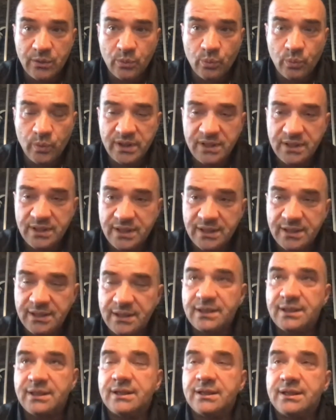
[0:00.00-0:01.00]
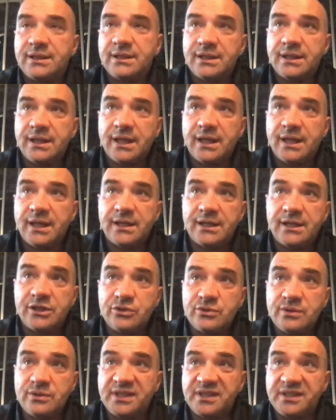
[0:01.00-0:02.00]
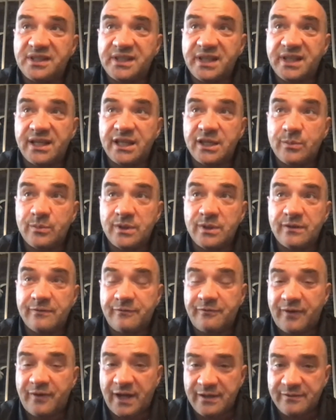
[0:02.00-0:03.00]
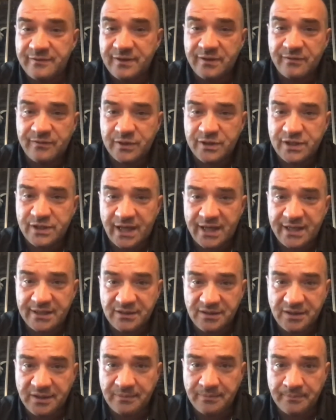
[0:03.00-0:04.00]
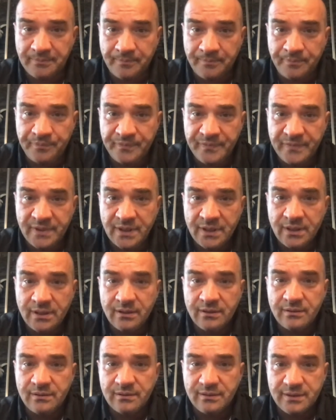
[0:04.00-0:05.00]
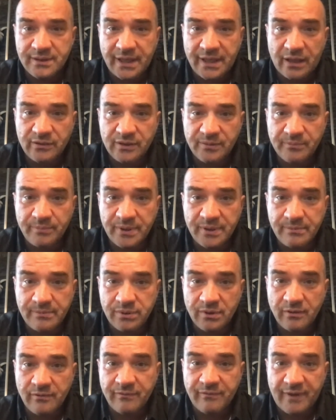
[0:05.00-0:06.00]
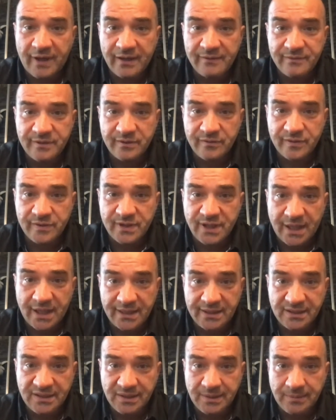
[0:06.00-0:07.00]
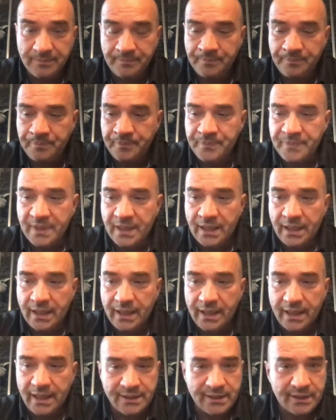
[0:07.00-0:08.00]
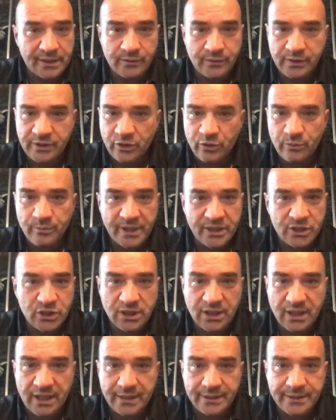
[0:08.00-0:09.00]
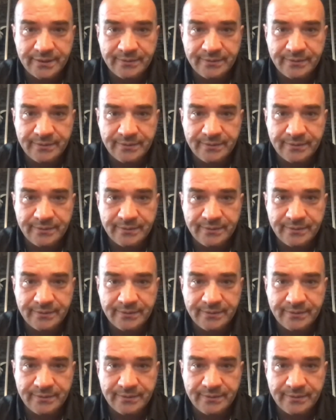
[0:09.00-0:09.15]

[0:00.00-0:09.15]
We did an interesting study with the 5 different diets, 1,000 people on 5 different diets, and there is no magic diet.